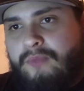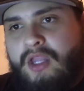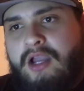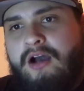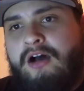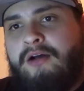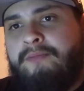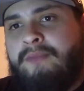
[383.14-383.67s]

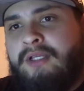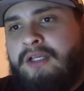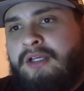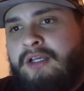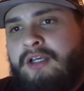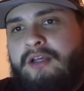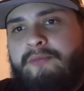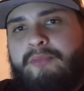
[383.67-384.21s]

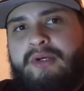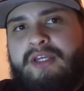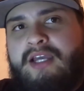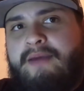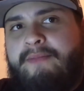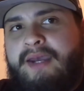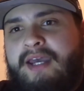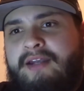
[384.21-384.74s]
But
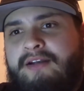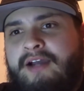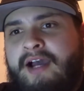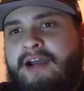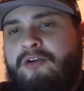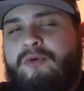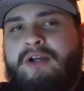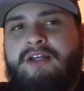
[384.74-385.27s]
yeah, man, I
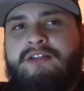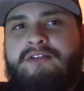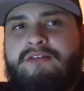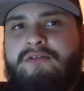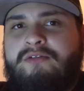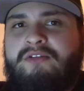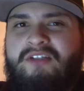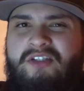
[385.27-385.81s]
don't want to
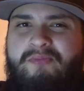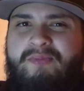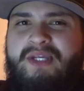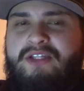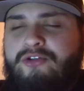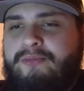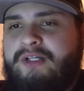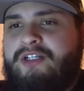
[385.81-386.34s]

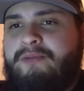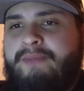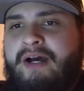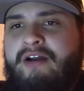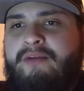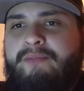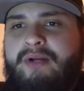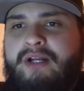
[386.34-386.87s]
speak too much
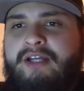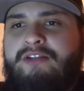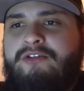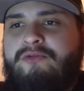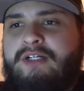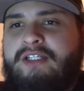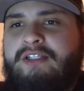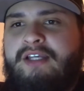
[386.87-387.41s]
about it, but I do
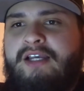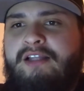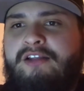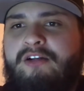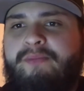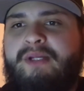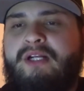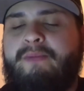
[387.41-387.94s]
want to say a
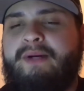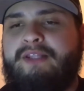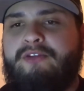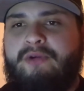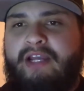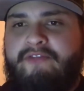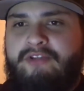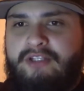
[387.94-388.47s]
little bit about the
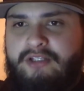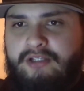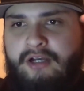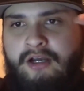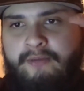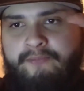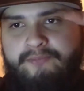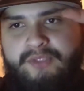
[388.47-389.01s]
Ravens.
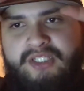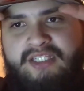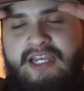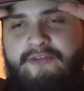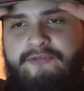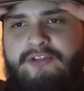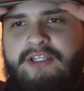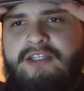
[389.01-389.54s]

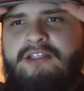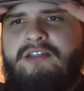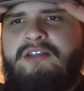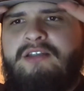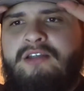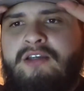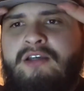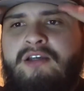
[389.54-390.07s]

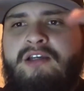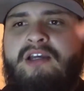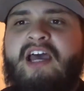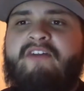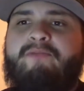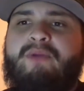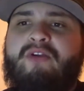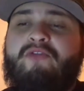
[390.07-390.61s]
Safeties
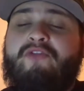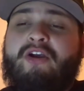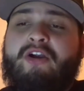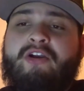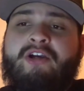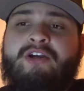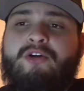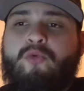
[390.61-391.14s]
have been
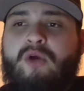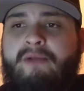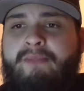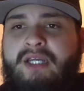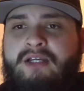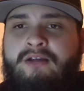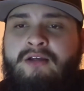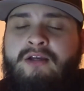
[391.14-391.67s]
very
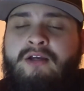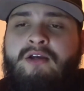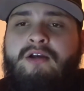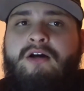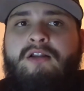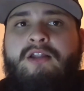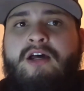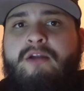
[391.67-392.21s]
underwhelming.
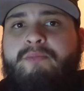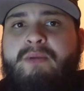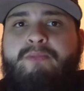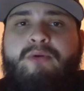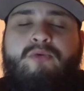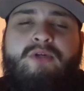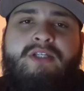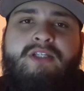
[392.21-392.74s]
A lot of
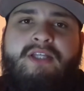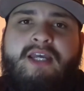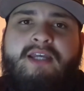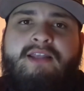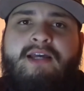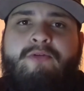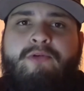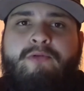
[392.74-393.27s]
people were saying
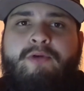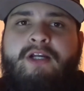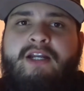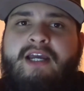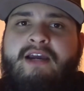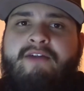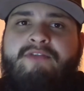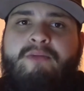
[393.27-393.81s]
that we were going
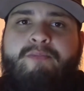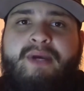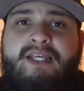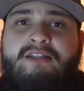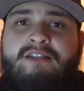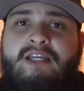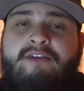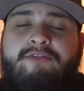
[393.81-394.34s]
to have the
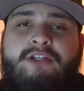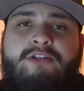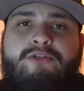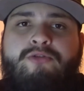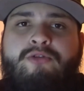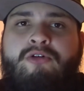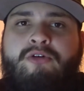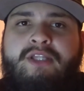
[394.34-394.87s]
best safety
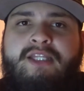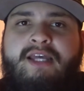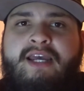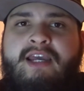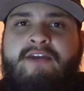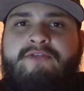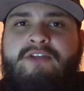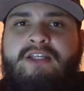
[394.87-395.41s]
duo in the
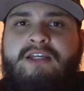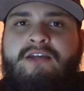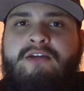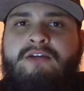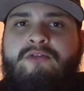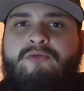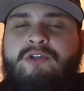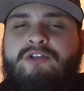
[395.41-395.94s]

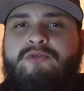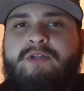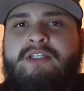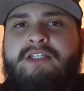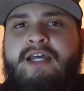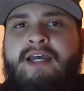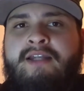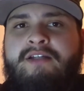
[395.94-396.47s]
AFC once we
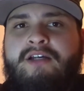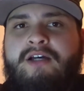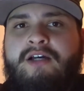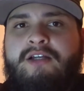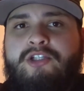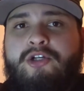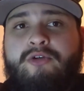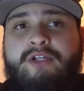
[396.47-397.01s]
signed
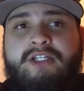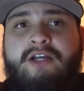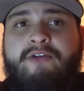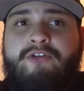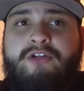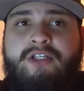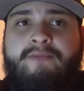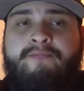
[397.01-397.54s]
Tony
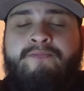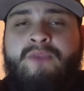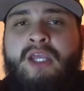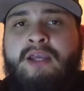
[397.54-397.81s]
Jefferson.